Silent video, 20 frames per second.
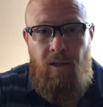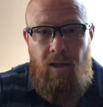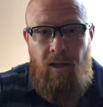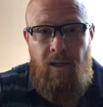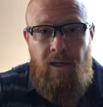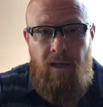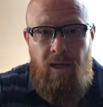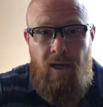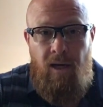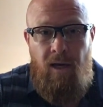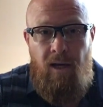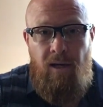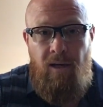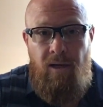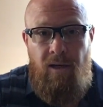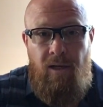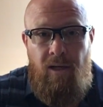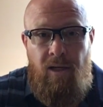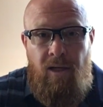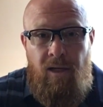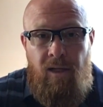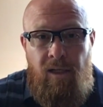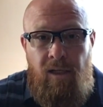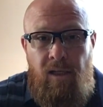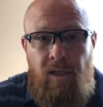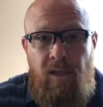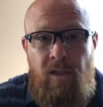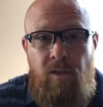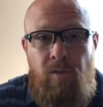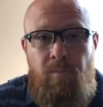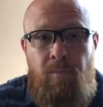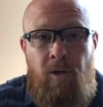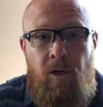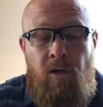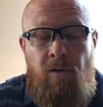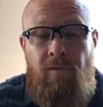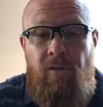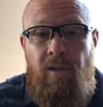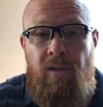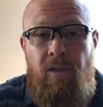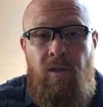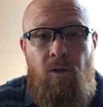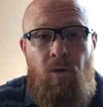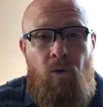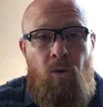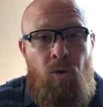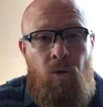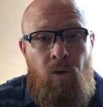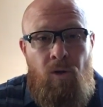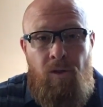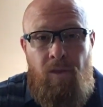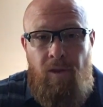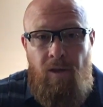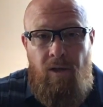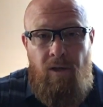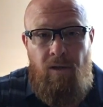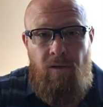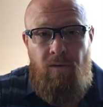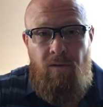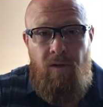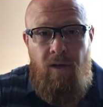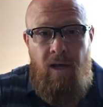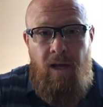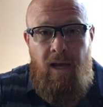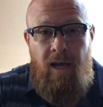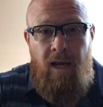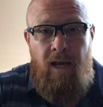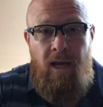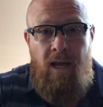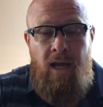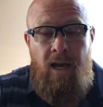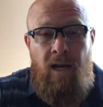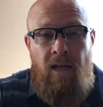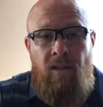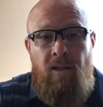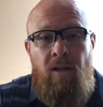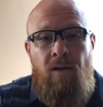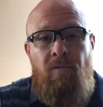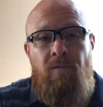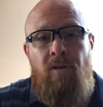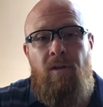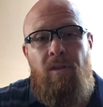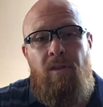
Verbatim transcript: like God. He is perfect in all things. And, and I love to